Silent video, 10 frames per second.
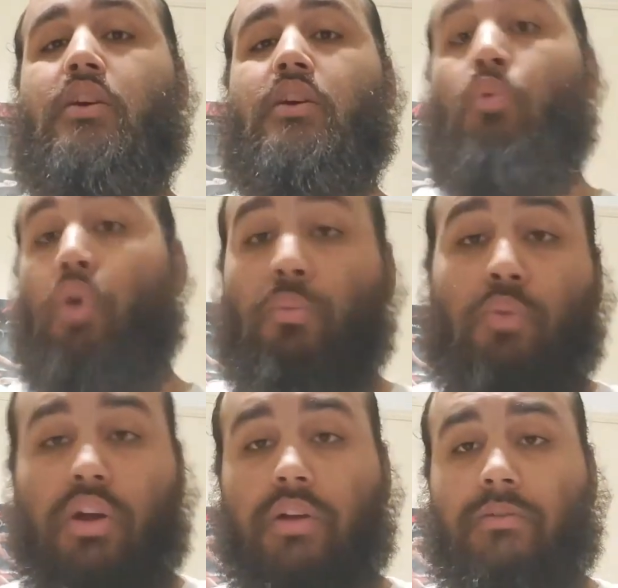
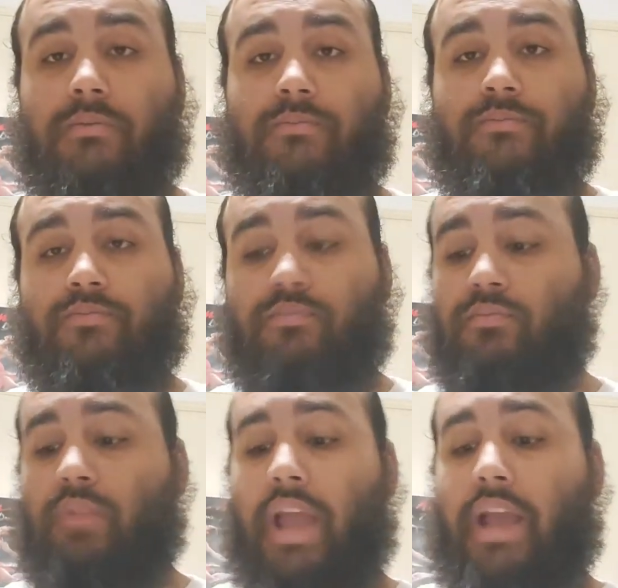wormwood.
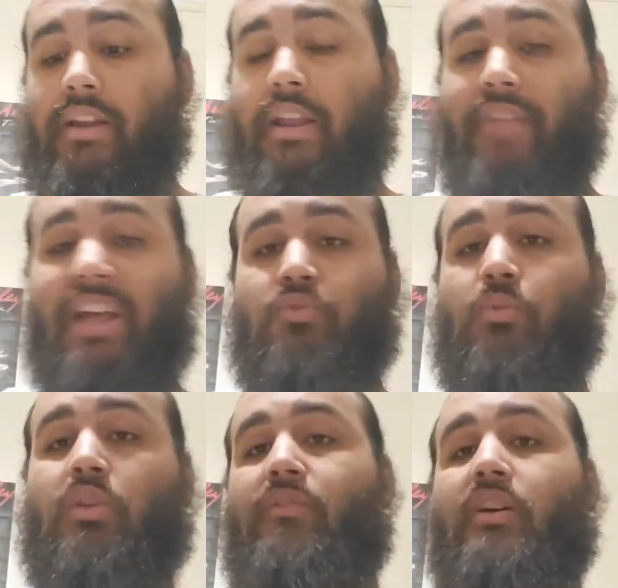And that's
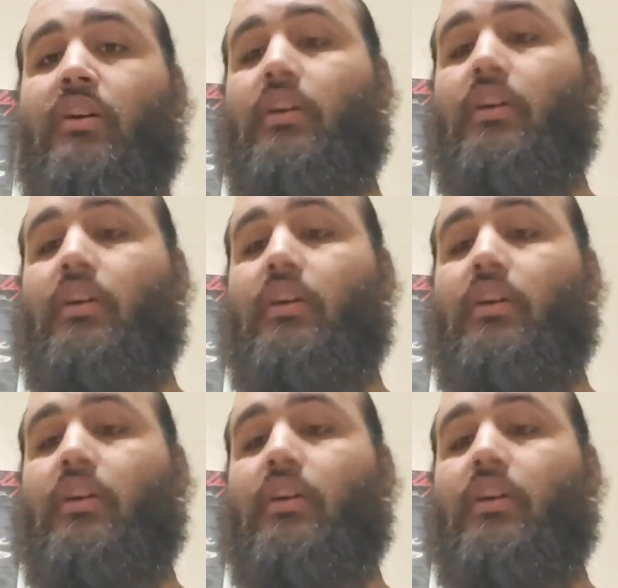one of the